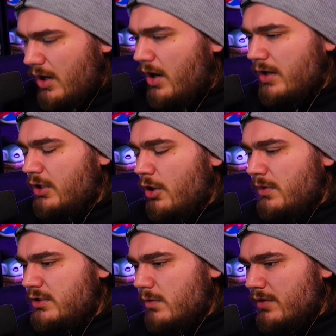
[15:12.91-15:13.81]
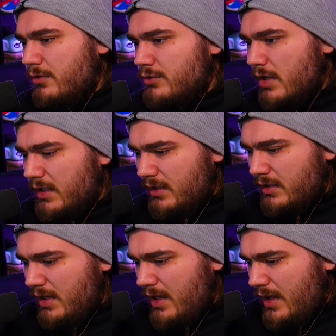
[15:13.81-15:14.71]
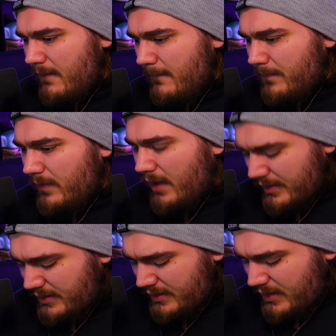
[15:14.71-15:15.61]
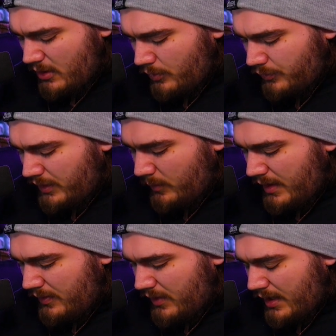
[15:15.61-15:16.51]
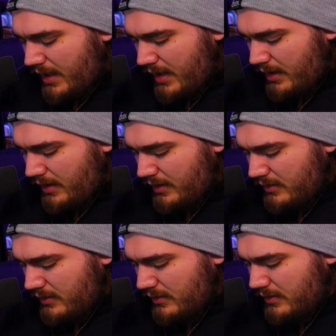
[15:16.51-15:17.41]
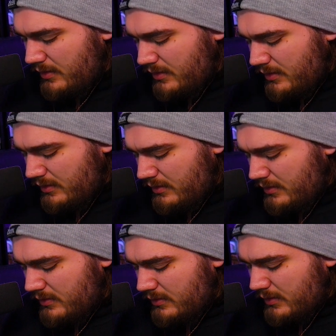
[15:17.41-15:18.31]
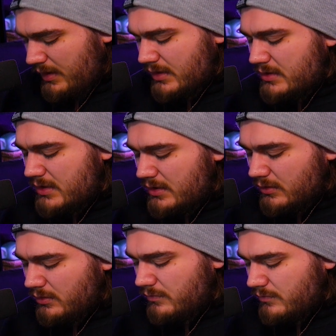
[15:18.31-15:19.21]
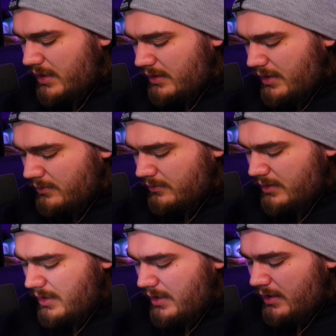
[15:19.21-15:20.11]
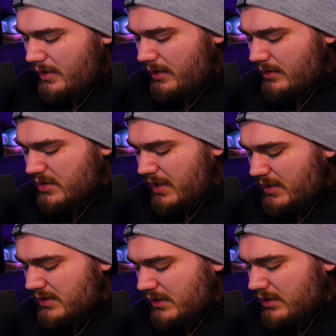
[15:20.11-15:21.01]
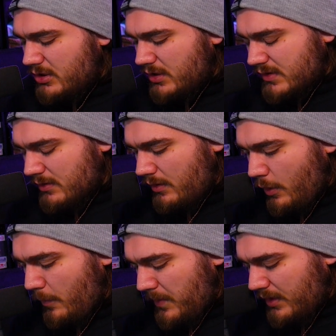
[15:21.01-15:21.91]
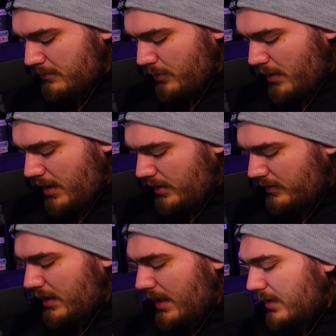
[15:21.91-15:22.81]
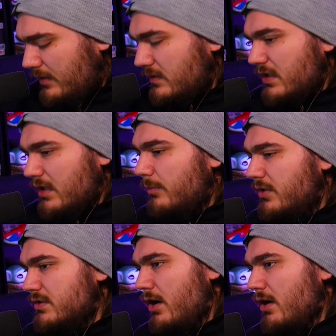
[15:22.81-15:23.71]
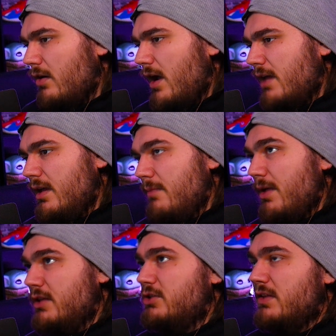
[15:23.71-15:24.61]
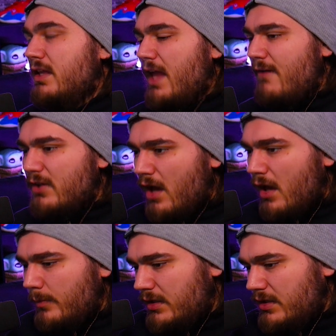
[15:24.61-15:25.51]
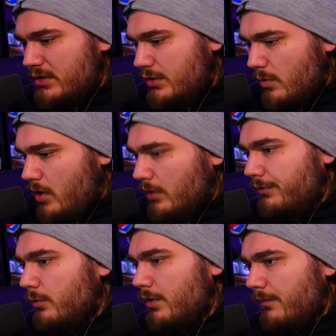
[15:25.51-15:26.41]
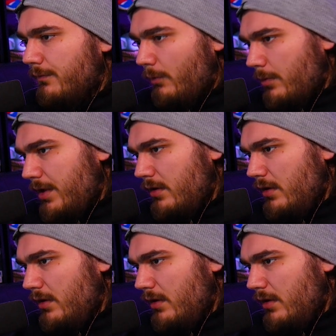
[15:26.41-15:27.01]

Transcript: go into our other Dread again. I think the only way that I can deal right now is basically just hoping and praying that I can set up this Darkrai on my bench and then have it come in and do all of the work for me.